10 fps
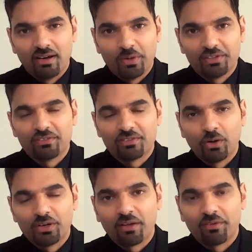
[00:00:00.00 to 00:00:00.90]
wishes to
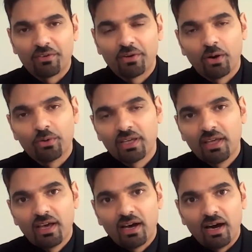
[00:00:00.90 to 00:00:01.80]
go down that road.
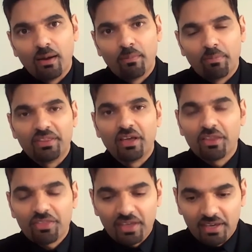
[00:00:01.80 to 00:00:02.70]
But the
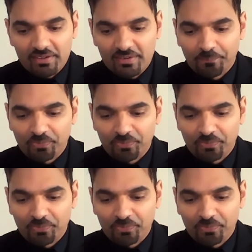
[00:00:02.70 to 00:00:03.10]
other thing is